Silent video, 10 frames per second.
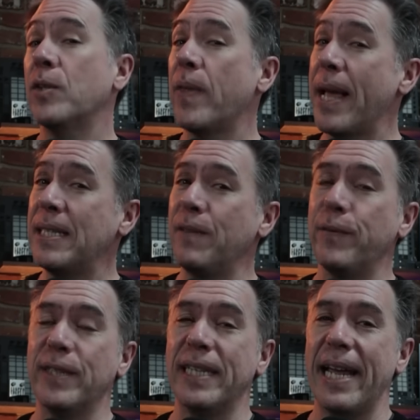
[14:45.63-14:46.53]
So that's it
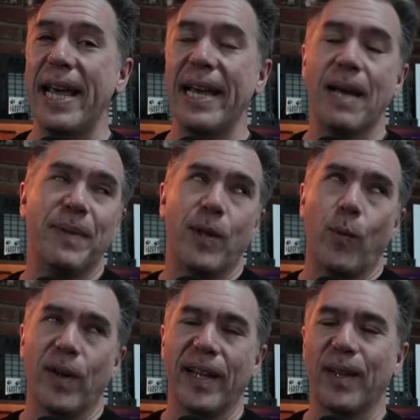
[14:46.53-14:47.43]
for today. I mean, there
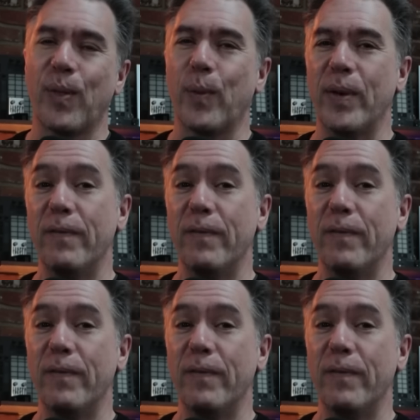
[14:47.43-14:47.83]
were like three